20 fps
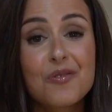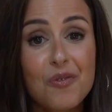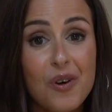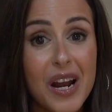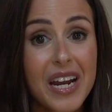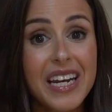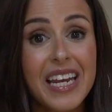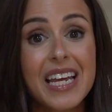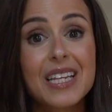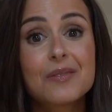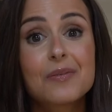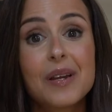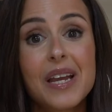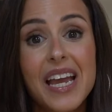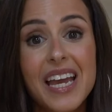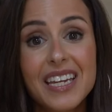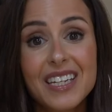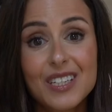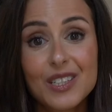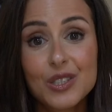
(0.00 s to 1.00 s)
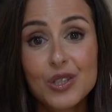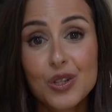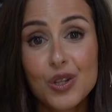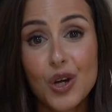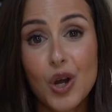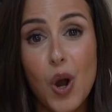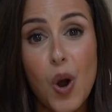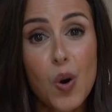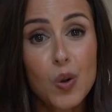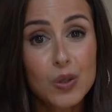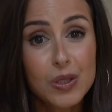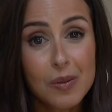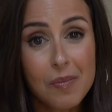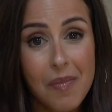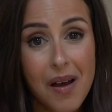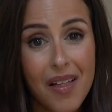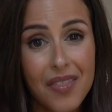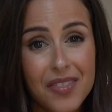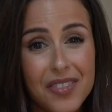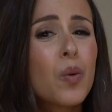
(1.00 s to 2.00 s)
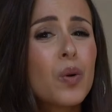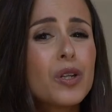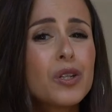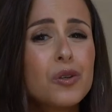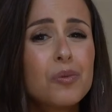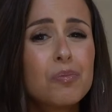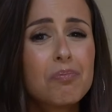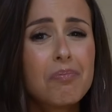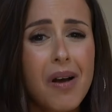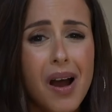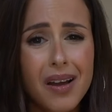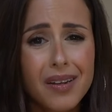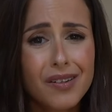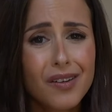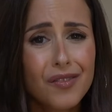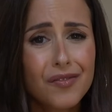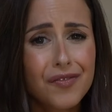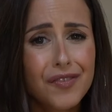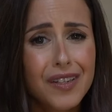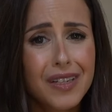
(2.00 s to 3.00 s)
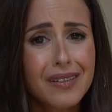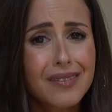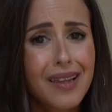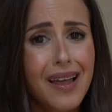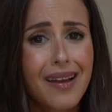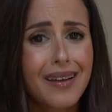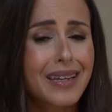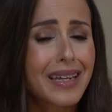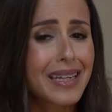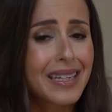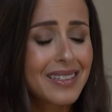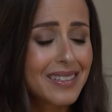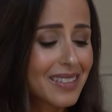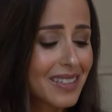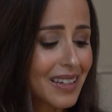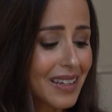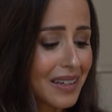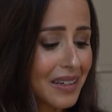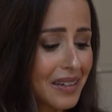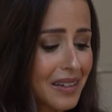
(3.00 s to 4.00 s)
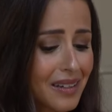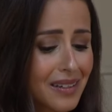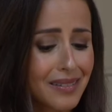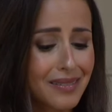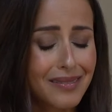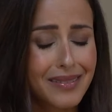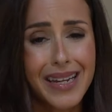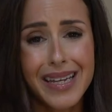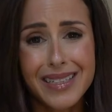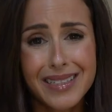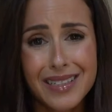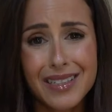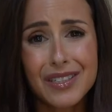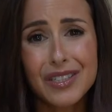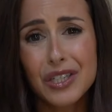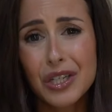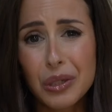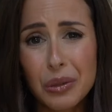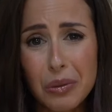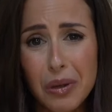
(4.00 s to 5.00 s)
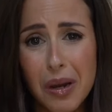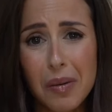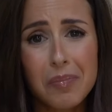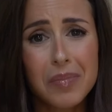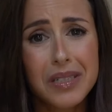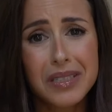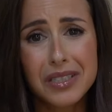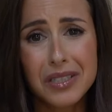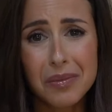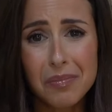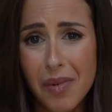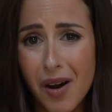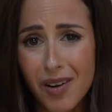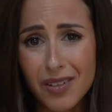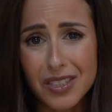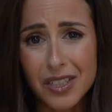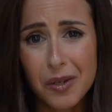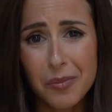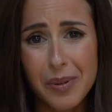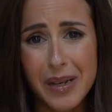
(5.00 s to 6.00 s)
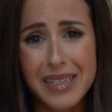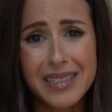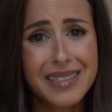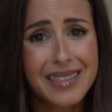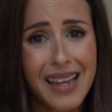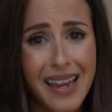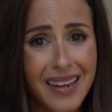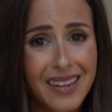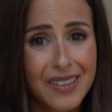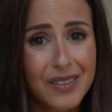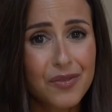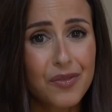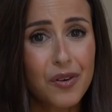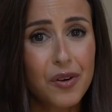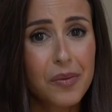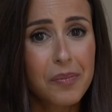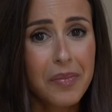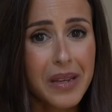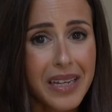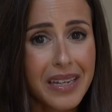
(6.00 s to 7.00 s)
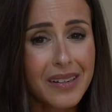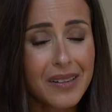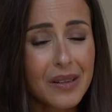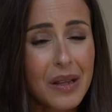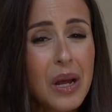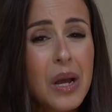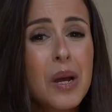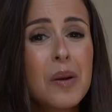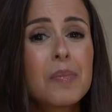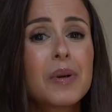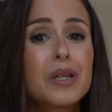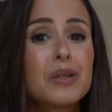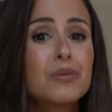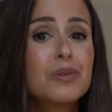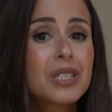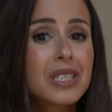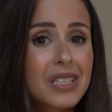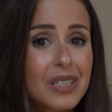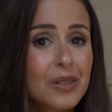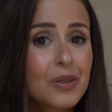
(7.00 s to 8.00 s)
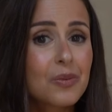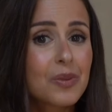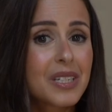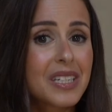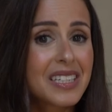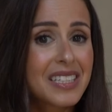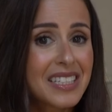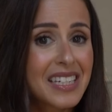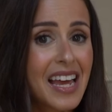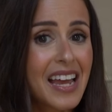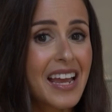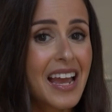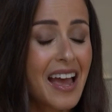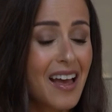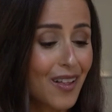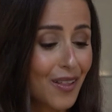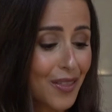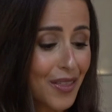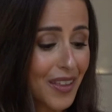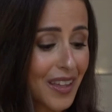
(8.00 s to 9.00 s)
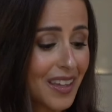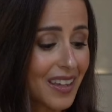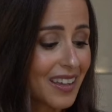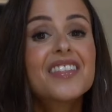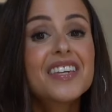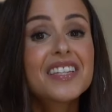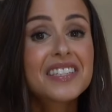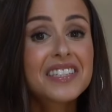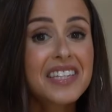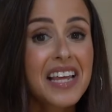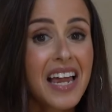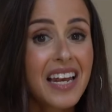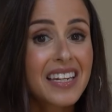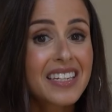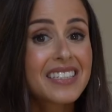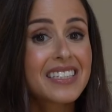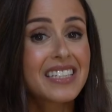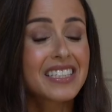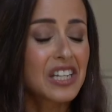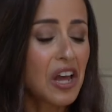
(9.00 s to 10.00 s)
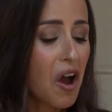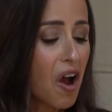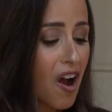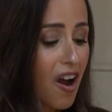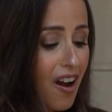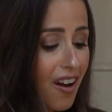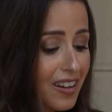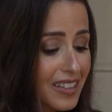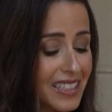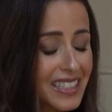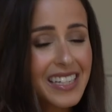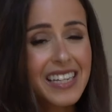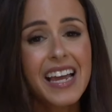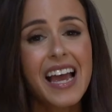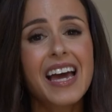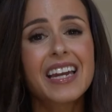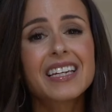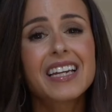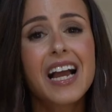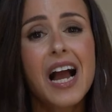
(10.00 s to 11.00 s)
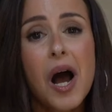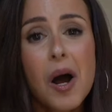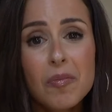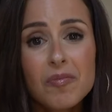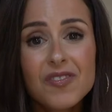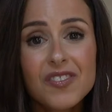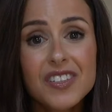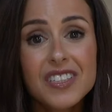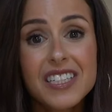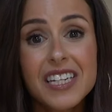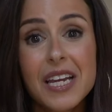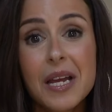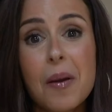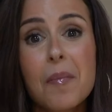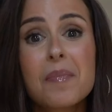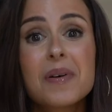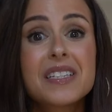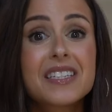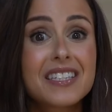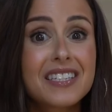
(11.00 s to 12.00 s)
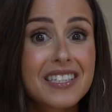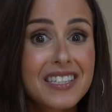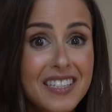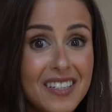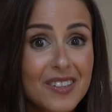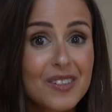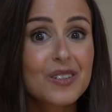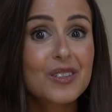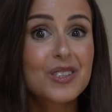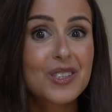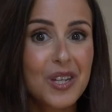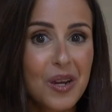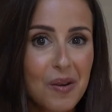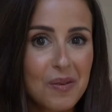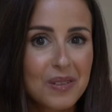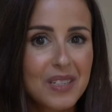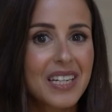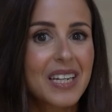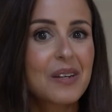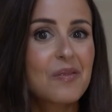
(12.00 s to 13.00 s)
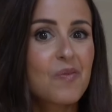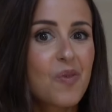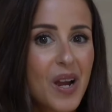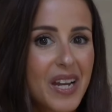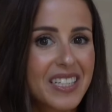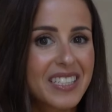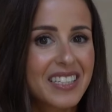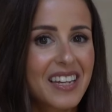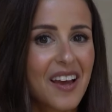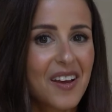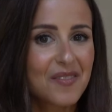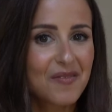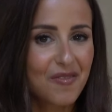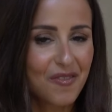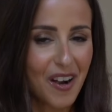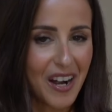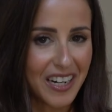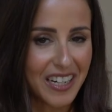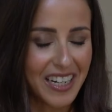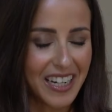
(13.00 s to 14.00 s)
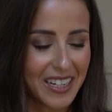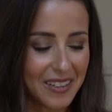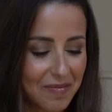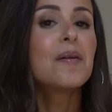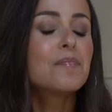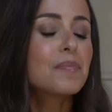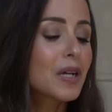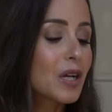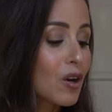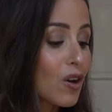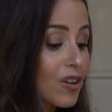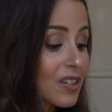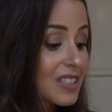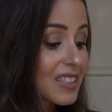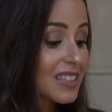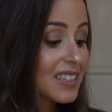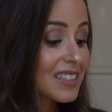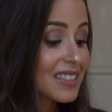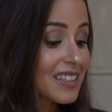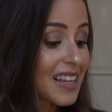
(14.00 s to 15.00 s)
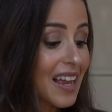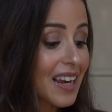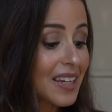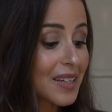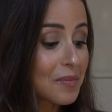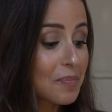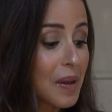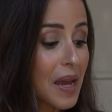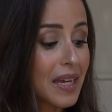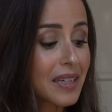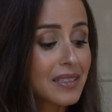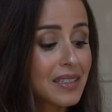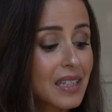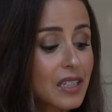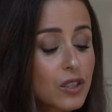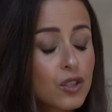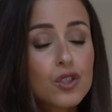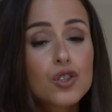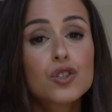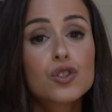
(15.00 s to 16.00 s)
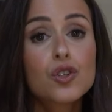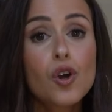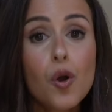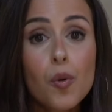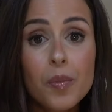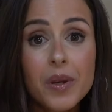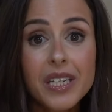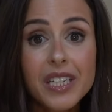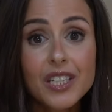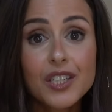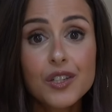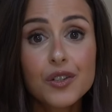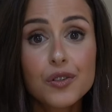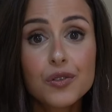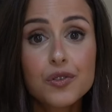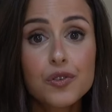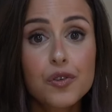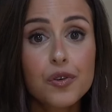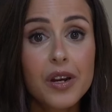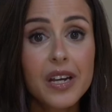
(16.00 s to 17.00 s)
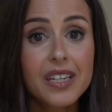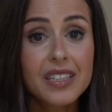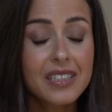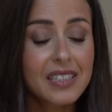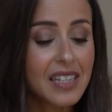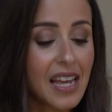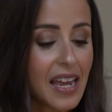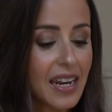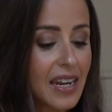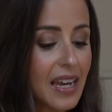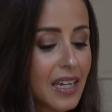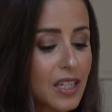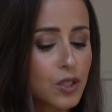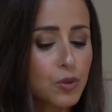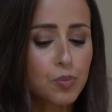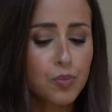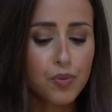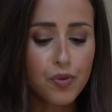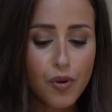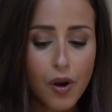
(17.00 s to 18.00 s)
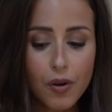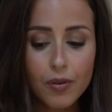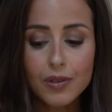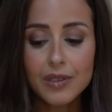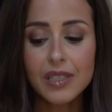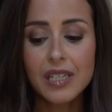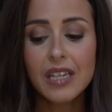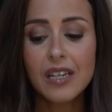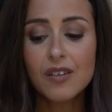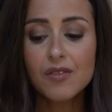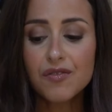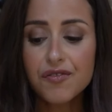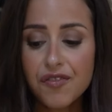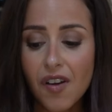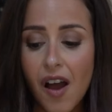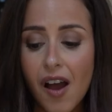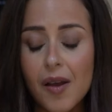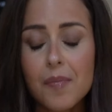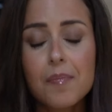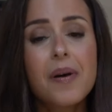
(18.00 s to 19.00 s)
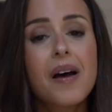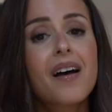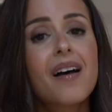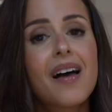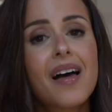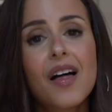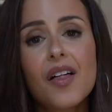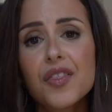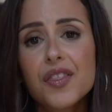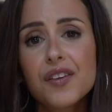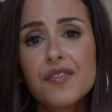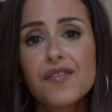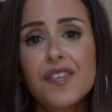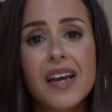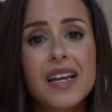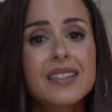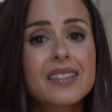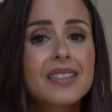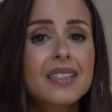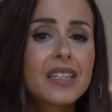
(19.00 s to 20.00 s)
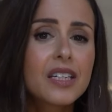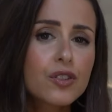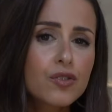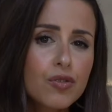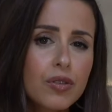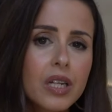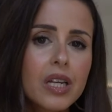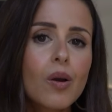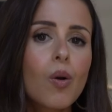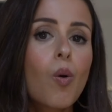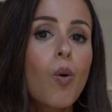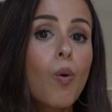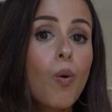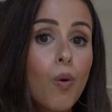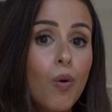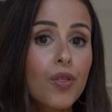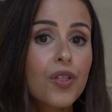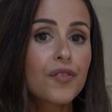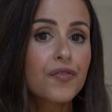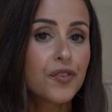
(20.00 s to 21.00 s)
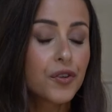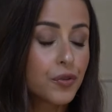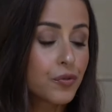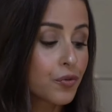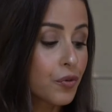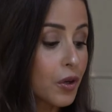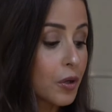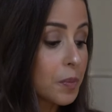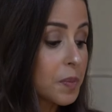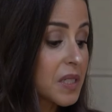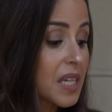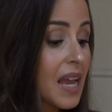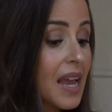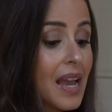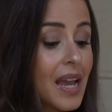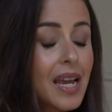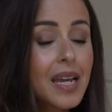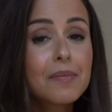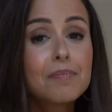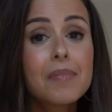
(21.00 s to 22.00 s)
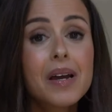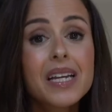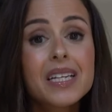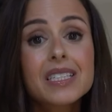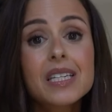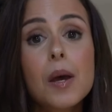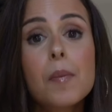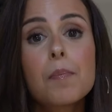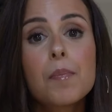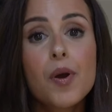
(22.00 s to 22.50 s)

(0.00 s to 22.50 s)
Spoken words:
great as we head into the colder month when you might not feel like eating a lettuce, cucumber, tomato-based salad for a meal, but you still want to stay healthy. This salad is hearty and comforting, but still totally waistline friendly. Because the salad packs in so many nutrients and has protein, fiber, healthy fats, literally all the food groups, it makes a